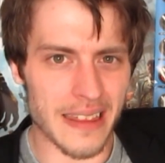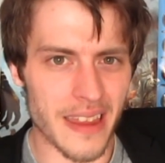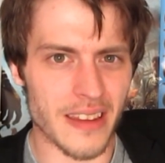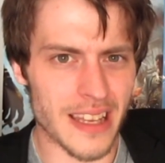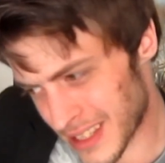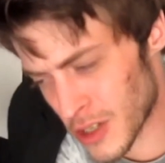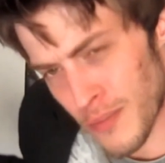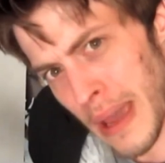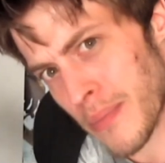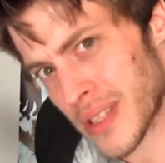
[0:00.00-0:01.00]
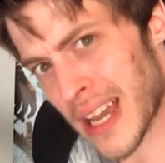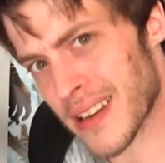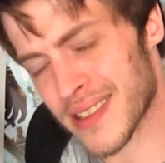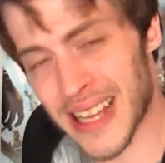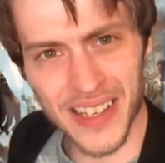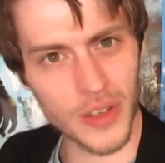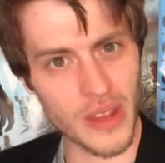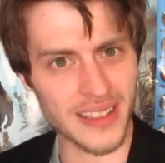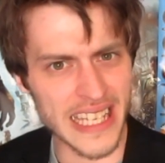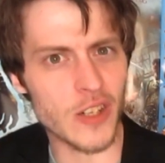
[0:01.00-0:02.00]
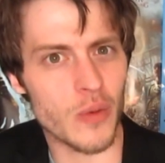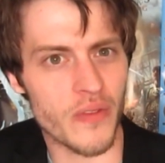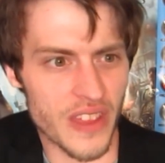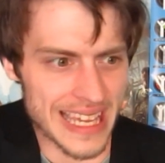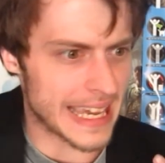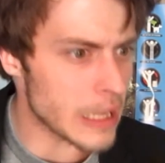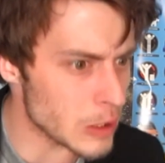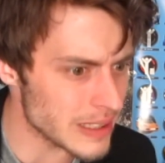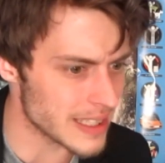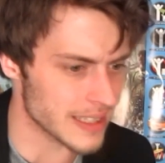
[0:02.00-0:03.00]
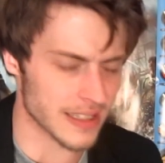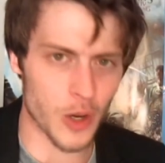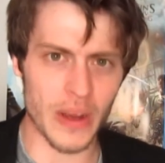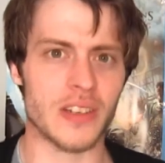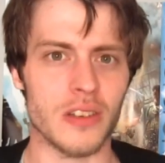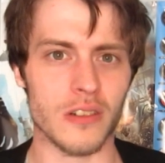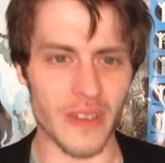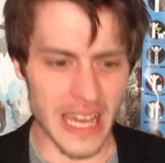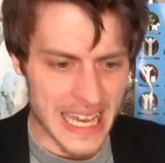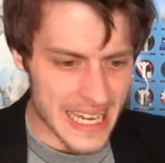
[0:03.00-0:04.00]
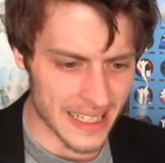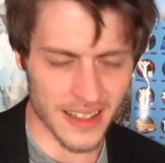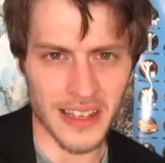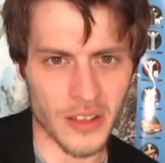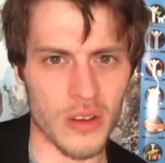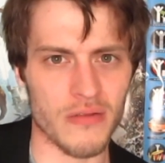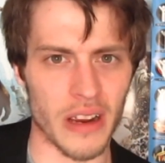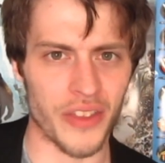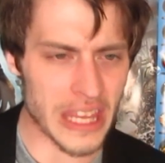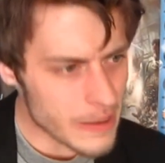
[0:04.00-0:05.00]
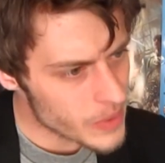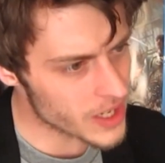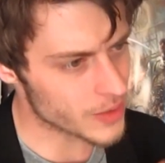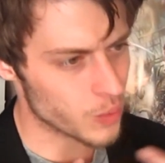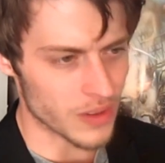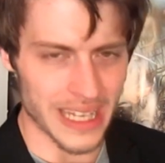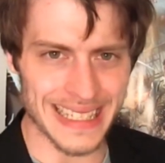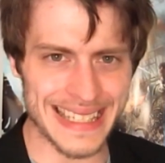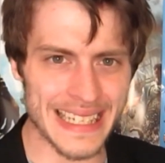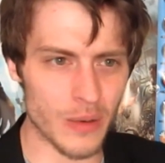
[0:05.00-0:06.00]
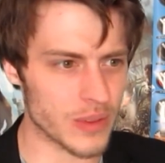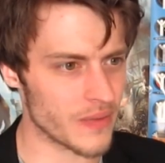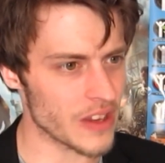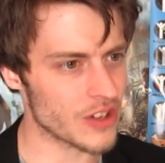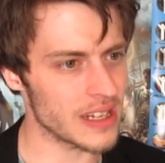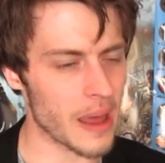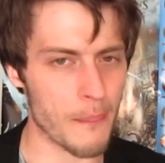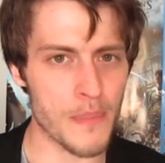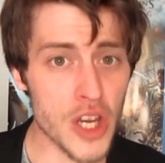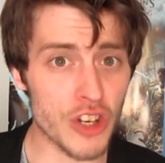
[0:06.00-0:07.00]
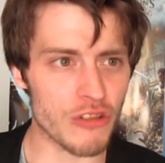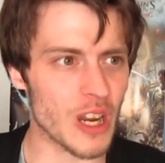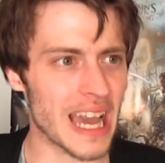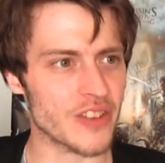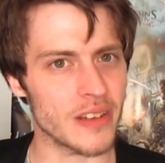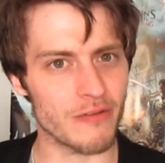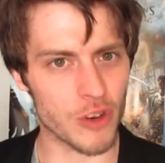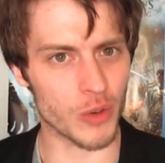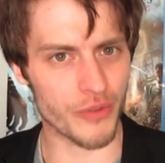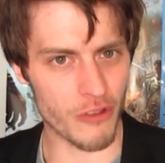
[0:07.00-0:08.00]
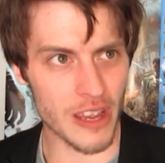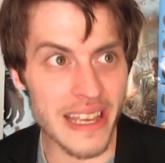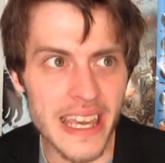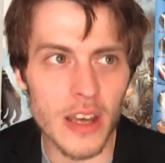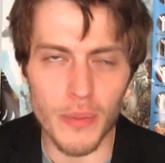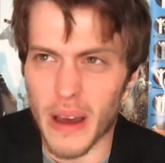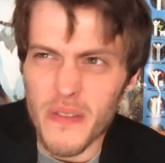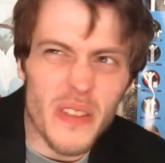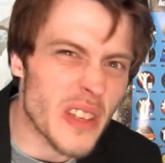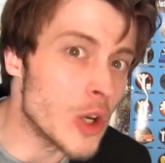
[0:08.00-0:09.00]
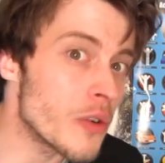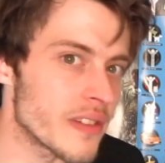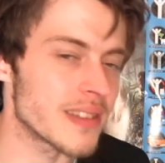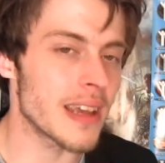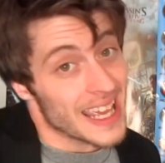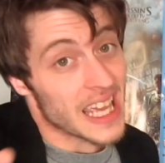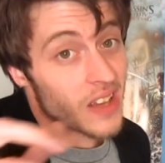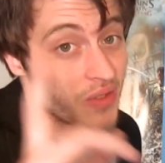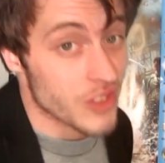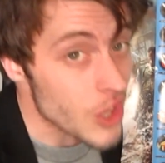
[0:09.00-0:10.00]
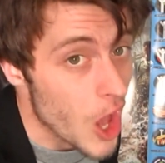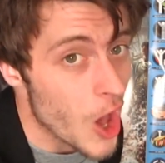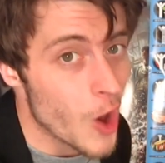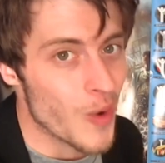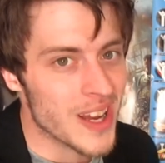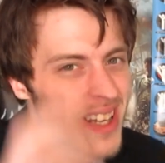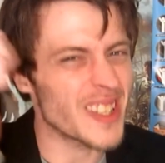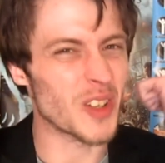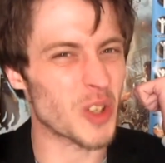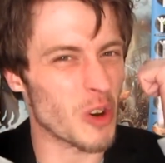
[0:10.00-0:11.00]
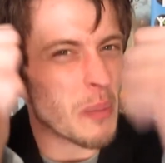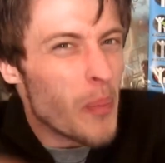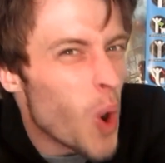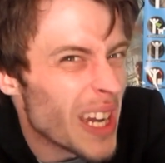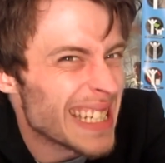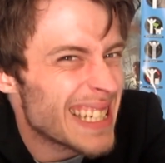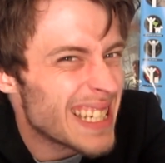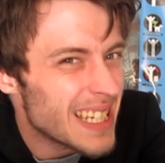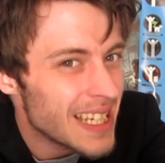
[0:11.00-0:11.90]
and then your main protagonist has to then deal with the guilt and the question of did they do the right thing, because what they did was eventually a murderer actually run free and kill about 50 orphans. If so, you score a point.